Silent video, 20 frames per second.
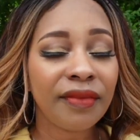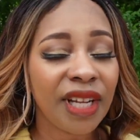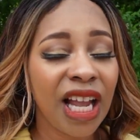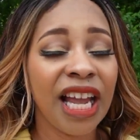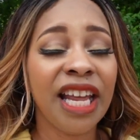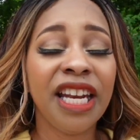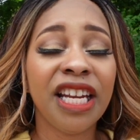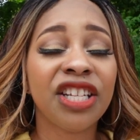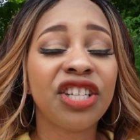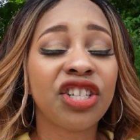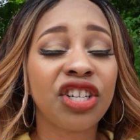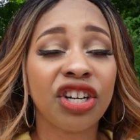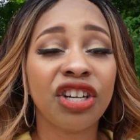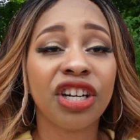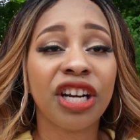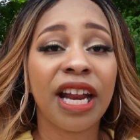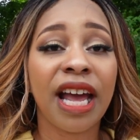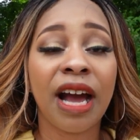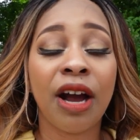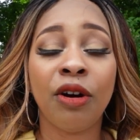and it's
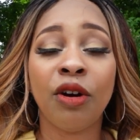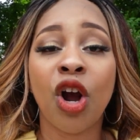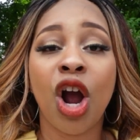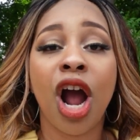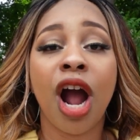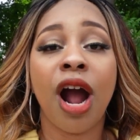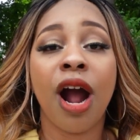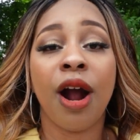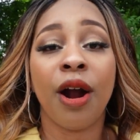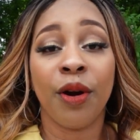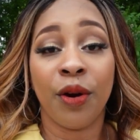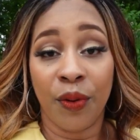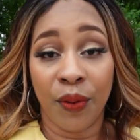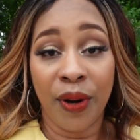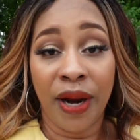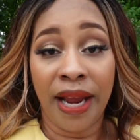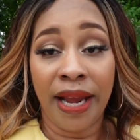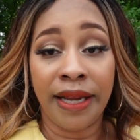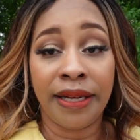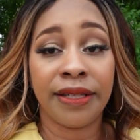turning out
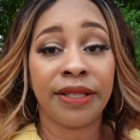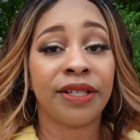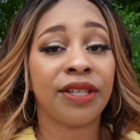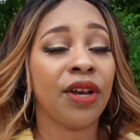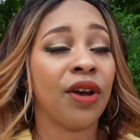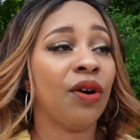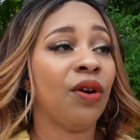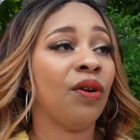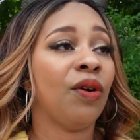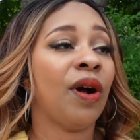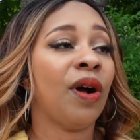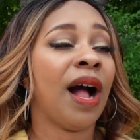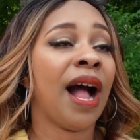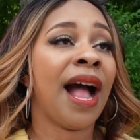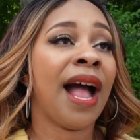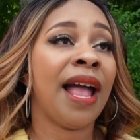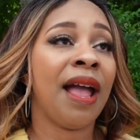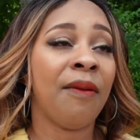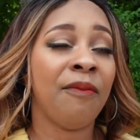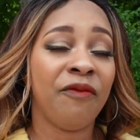great. So
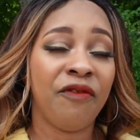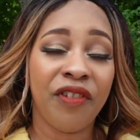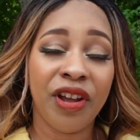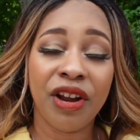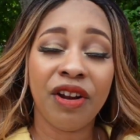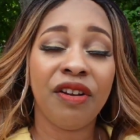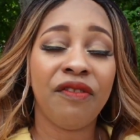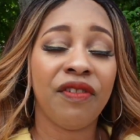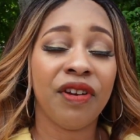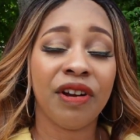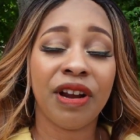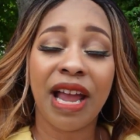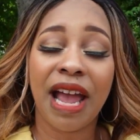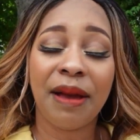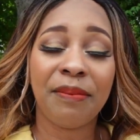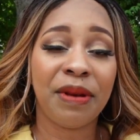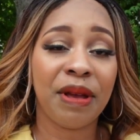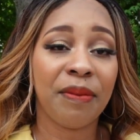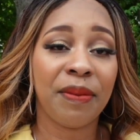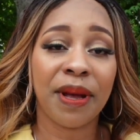I am very, very
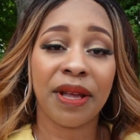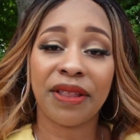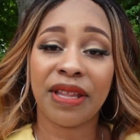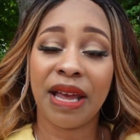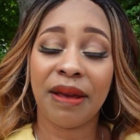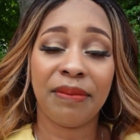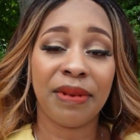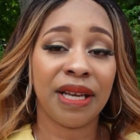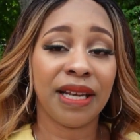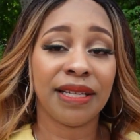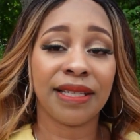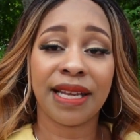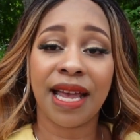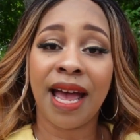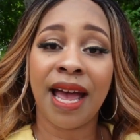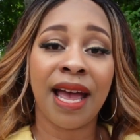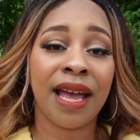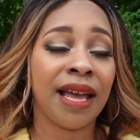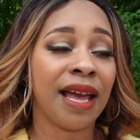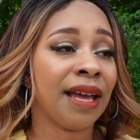happy about that, because
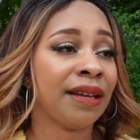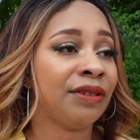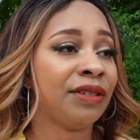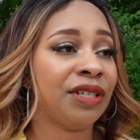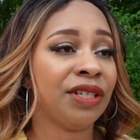I